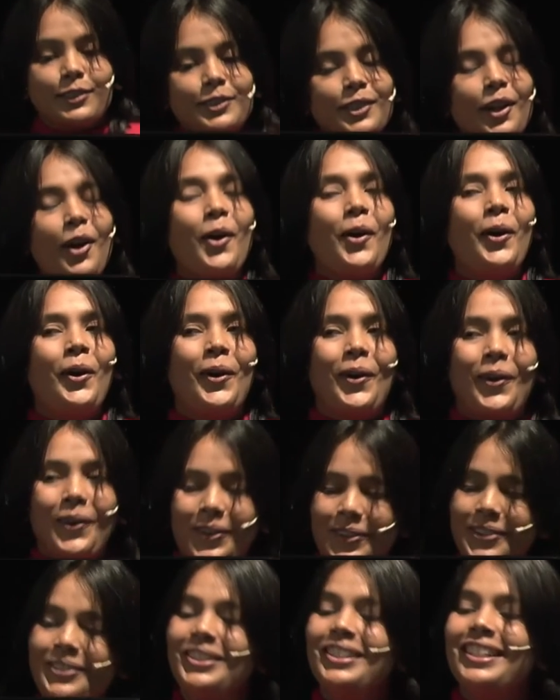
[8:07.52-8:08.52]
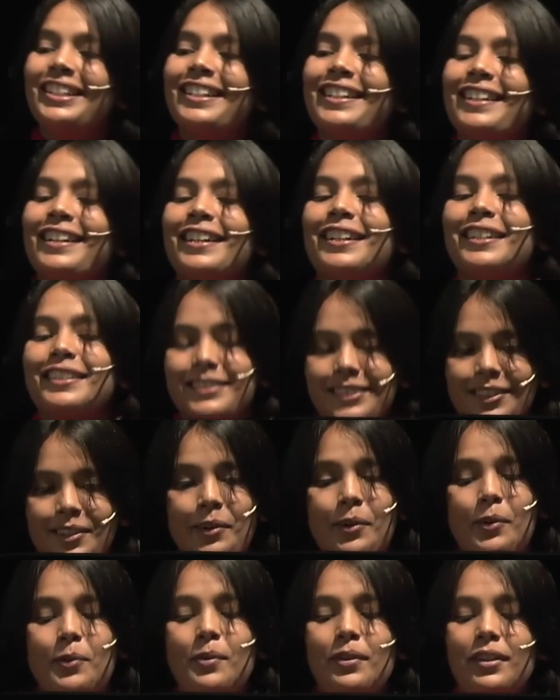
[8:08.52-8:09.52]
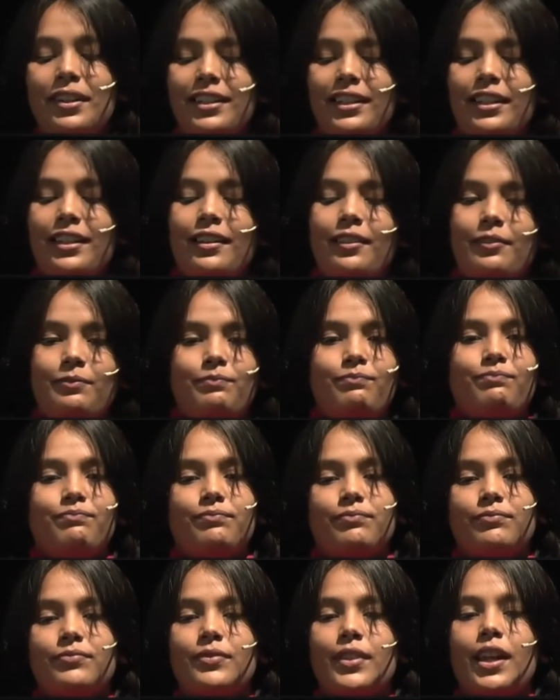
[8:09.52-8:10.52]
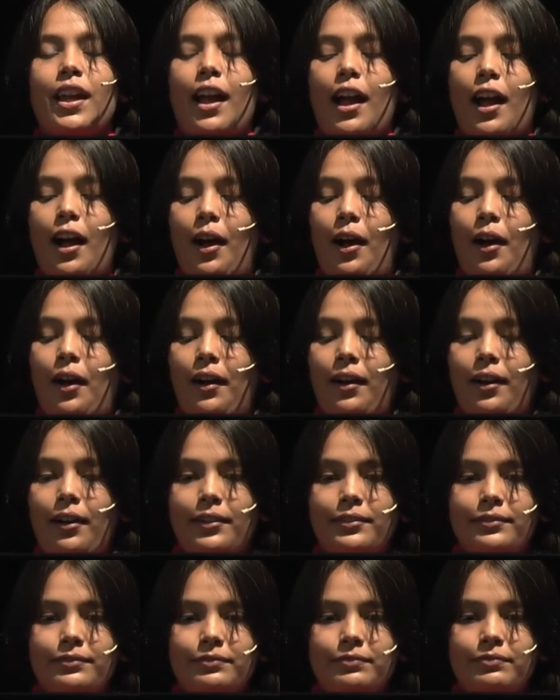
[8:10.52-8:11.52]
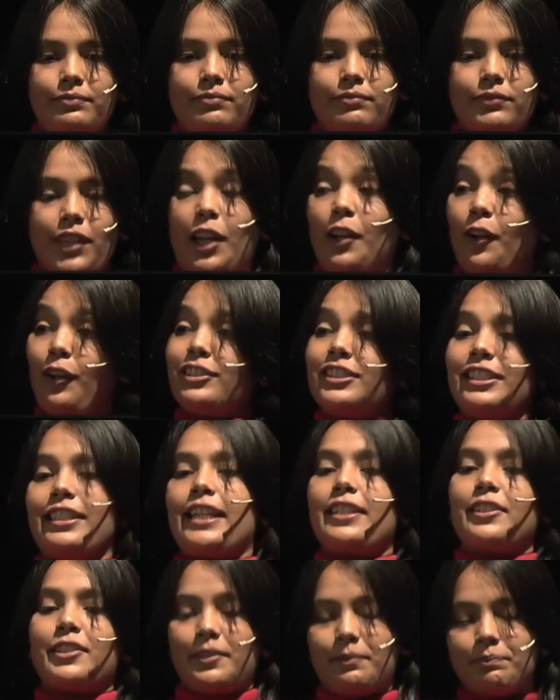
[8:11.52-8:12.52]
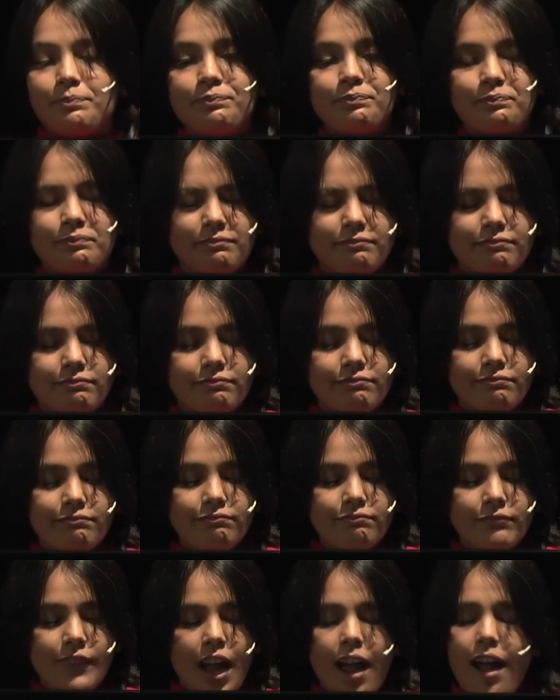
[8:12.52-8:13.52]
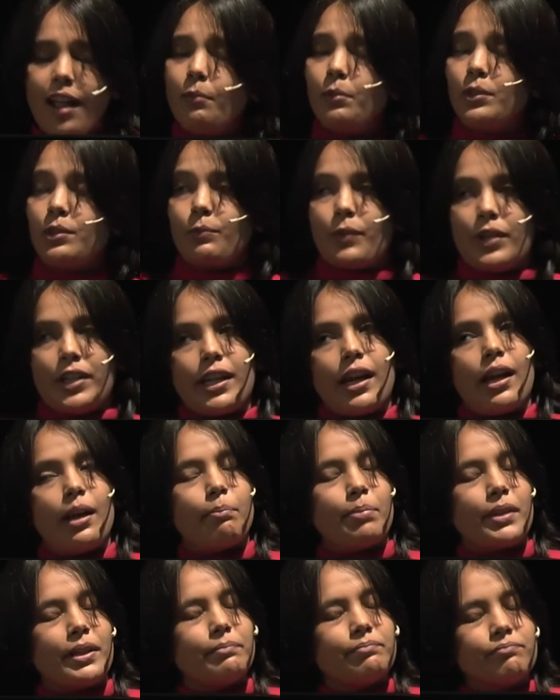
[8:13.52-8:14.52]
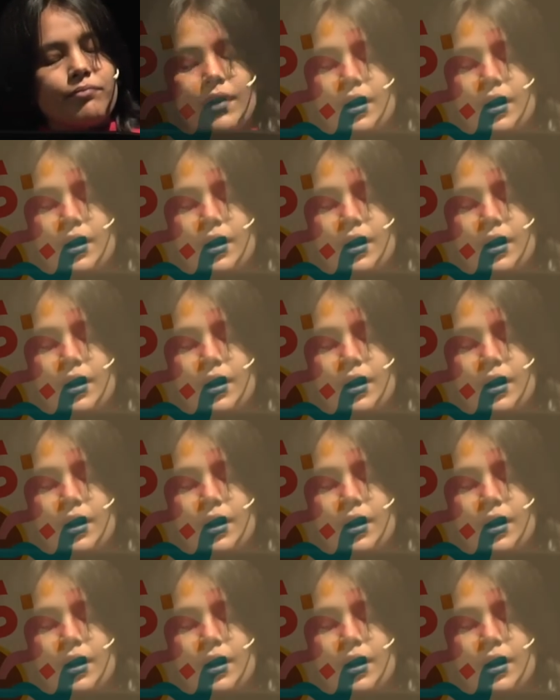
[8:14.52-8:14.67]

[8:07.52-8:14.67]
Oh, so uh, I got selected. I was very happy,